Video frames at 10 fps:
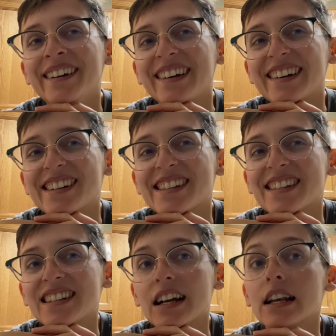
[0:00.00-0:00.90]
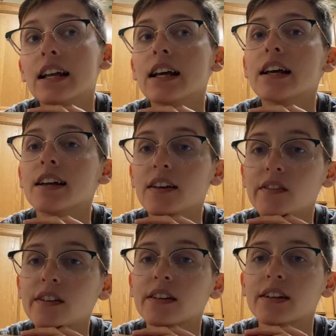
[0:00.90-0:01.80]
because it's not
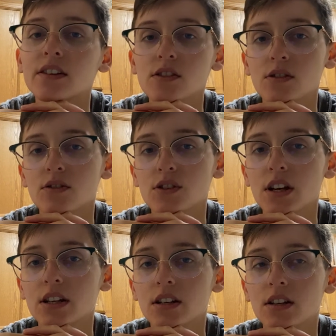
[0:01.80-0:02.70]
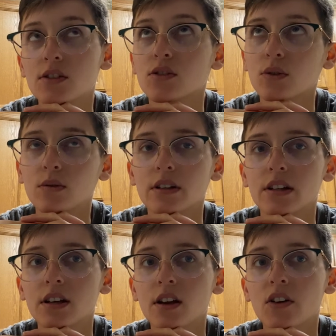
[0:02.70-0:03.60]
heavily associated solely
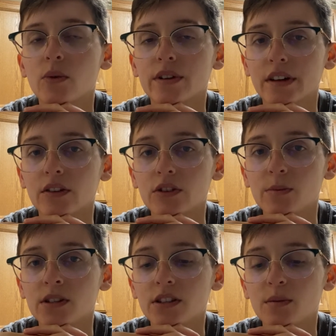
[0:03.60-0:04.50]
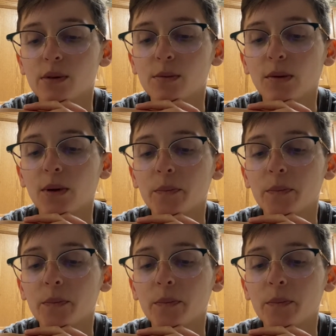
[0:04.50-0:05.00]
with LGBT people.